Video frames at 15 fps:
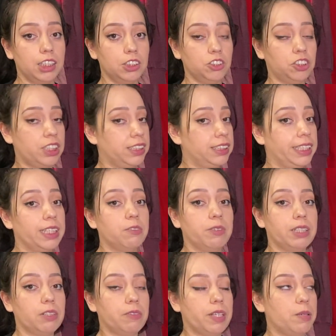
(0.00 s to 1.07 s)
just get rid
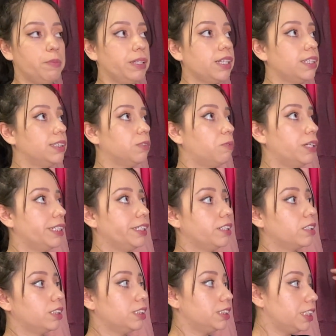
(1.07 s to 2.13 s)
of it, because when
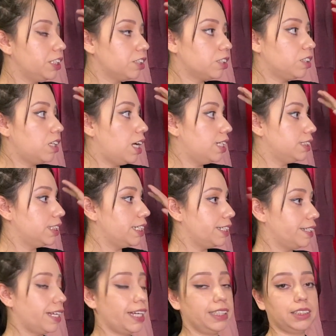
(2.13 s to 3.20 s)
you see your closet
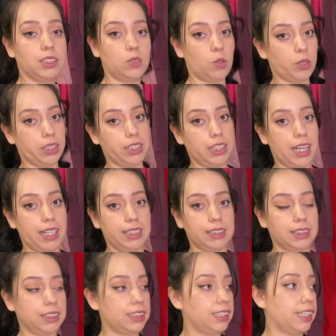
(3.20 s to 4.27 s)
nice and
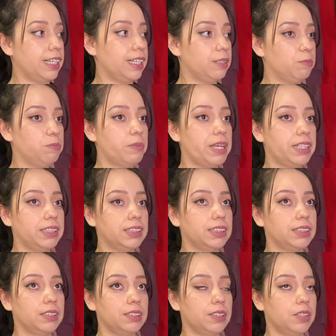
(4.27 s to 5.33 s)
organized, it makes
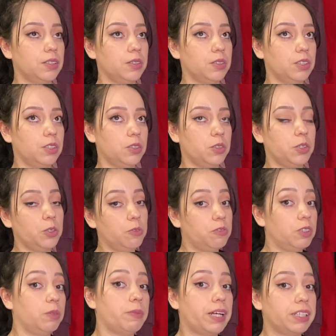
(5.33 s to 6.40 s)
you
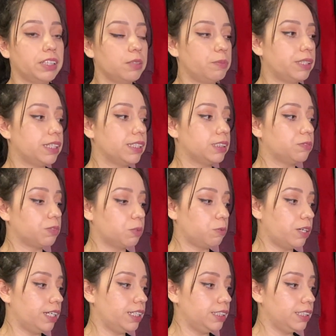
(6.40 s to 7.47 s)
feel better, because for
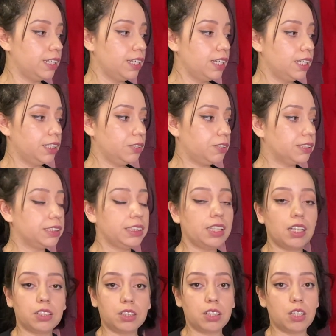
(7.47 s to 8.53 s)
one, you can see
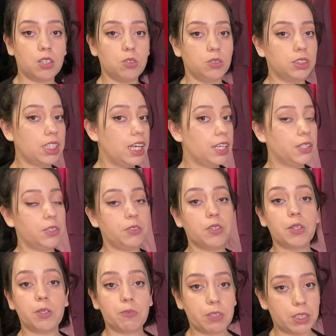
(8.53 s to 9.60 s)
all the clothes, you know
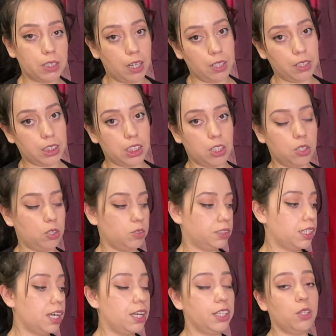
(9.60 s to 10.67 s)
you fit in all the clothes,
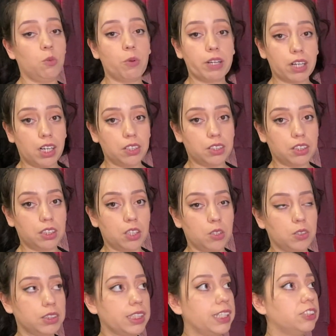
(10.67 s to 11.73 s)
you wear all the
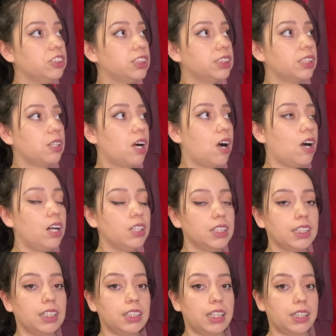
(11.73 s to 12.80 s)
clothes, and just all the
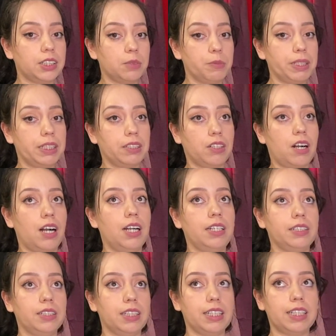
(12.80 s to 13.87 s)
clutter being
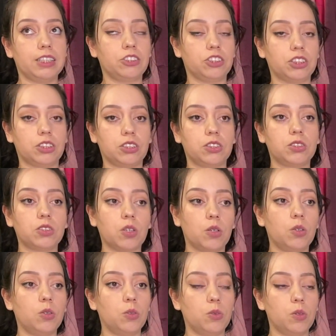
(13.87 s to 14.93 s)
gone is just
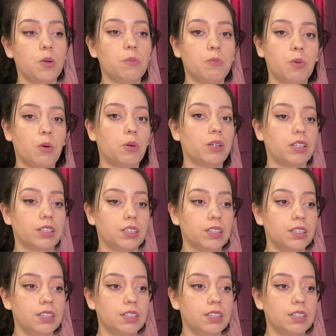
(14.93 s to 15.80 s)
so more